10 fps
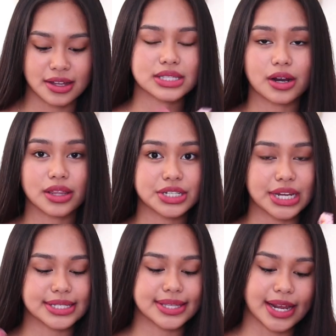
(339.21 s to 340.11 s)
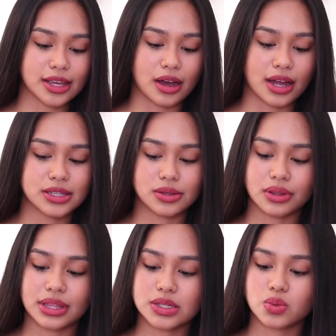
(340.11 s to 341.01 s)
These are the shades that I got.
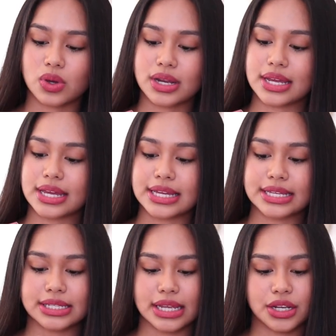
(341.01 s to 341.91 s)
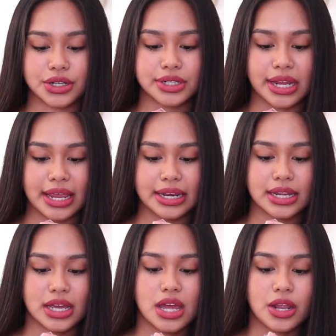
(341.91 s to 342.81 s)
So, this one is in the
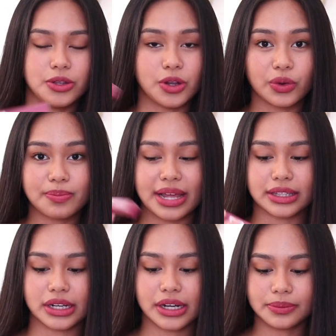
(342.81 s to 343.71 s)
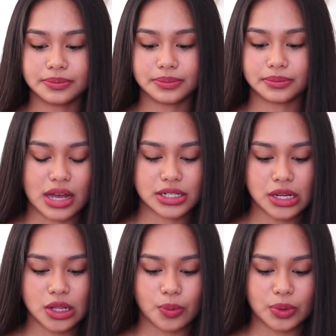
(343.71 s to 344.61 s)
shade No Better.
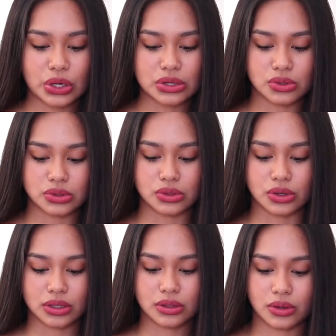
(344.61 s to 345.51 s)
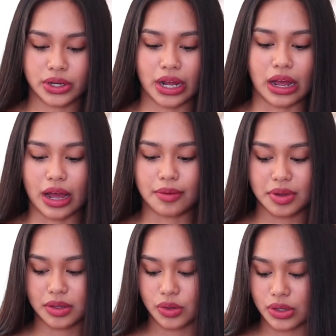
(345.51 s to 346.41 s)
Actually, hindi ko pa ito nasusuot or
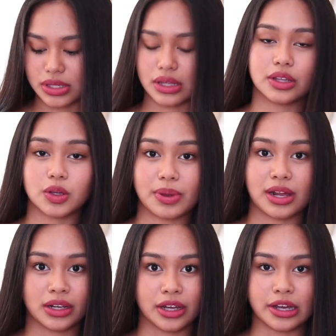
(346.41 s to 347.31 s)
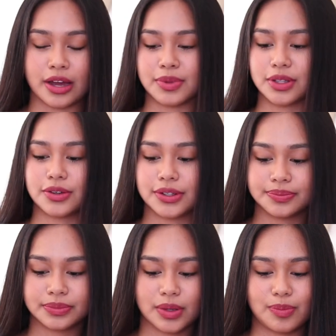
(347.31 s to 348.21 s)
nagagamit. Yung ito pa lang nagagamit ko.
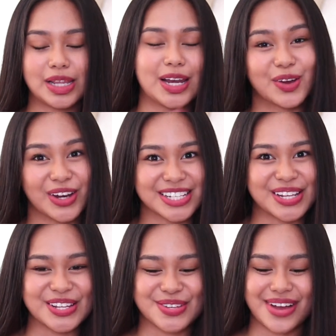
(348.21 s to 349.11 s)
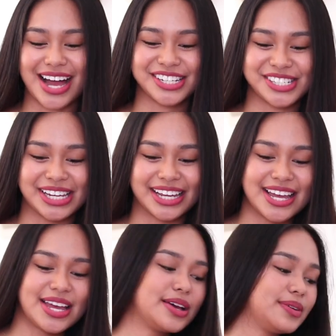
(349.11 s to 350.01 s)
Binalik ko lang sila sa packaging.
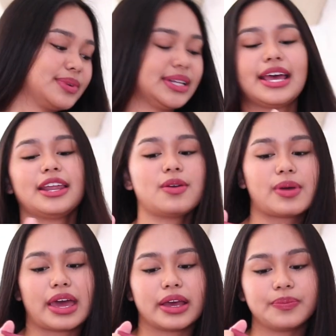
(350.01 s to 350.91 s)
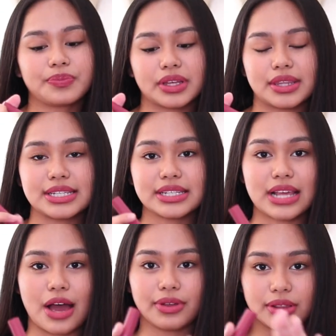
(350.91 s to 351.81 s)
But anyway, this
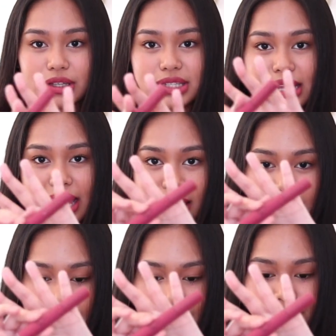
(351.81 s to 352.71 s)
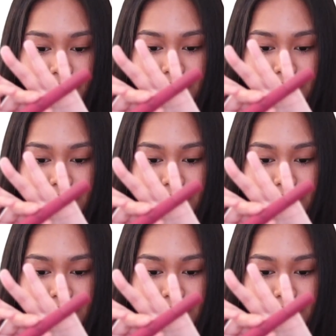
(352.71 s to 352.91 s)
is how it looks like.